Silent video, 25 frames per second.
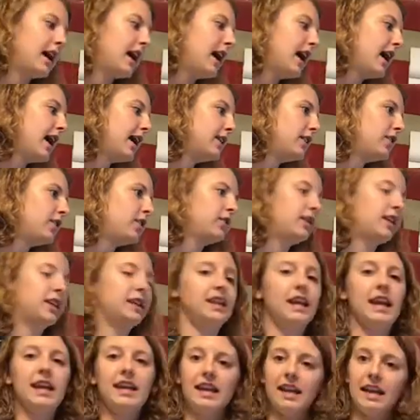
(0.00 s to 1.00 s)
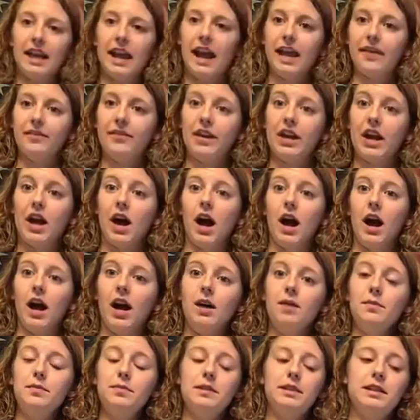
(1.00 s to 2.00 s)
I know that they can have
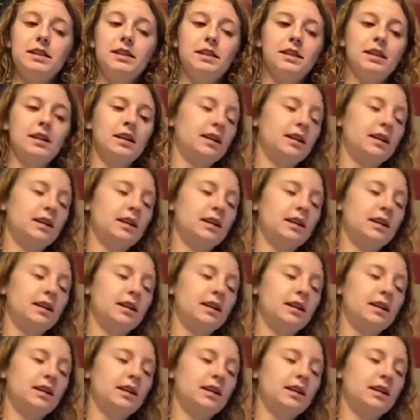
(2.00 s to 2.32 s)
cubs.